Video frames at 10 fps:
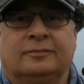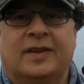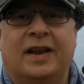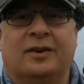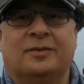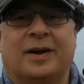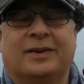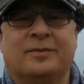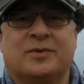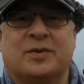Hello,
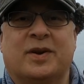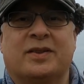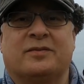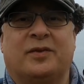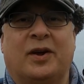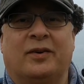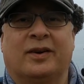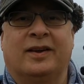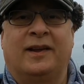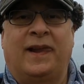welcome to another
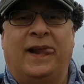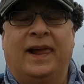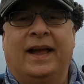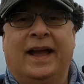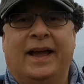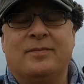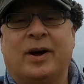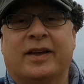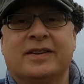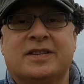vlog. In
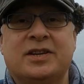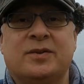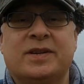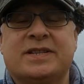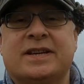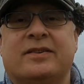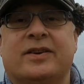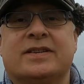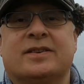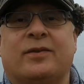my continuing
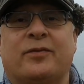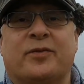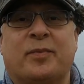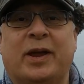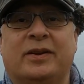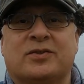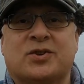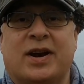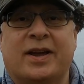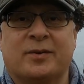series of off the beaten
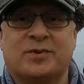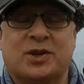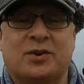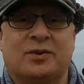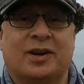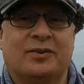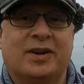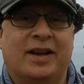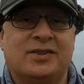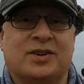track obscure
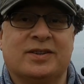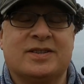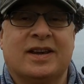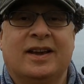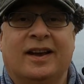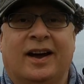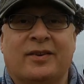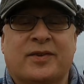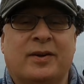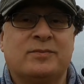locations,
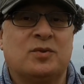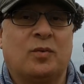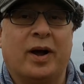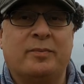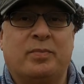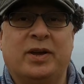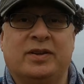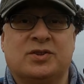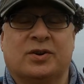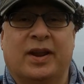I've come to White
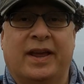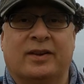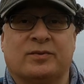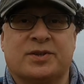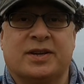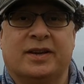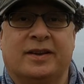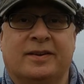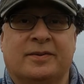Beach on Anglesey.